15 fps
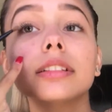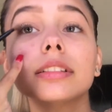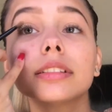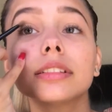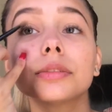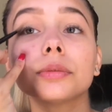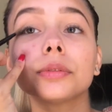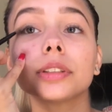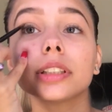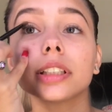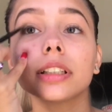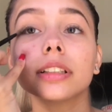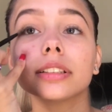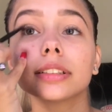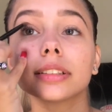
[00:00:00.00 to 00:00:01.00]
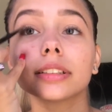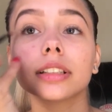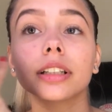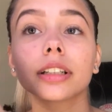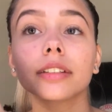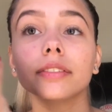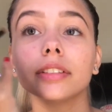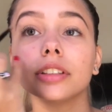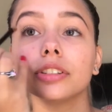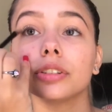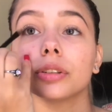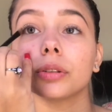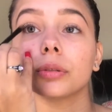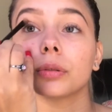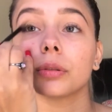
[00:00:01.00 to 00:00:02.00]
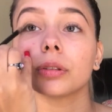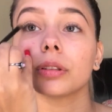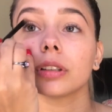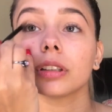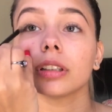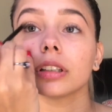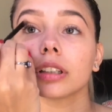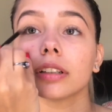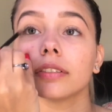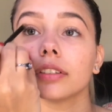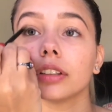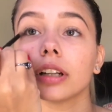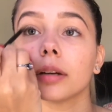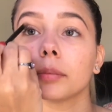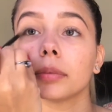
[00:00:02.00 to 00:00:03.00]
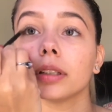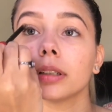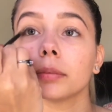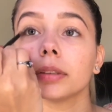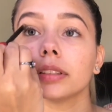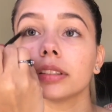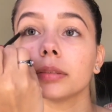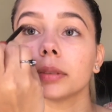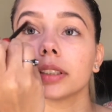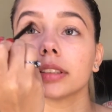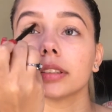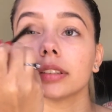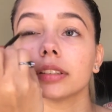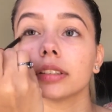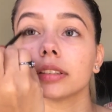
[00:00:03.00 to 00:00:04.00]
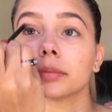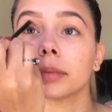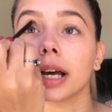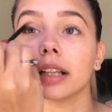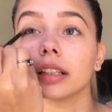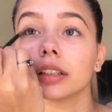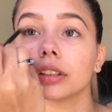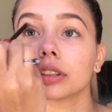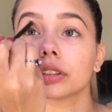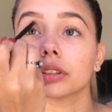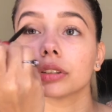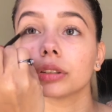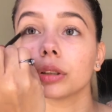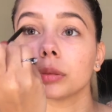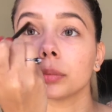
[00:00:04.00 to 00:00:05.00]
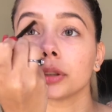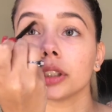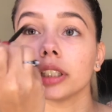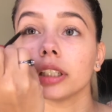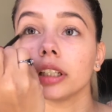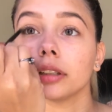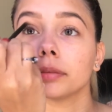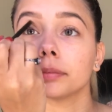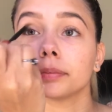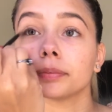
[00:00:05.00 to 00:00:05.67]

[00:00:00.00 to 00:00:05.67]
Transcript: It's really gonna suck if these don't work, if they're not pigmented, because this palette looks so pretty.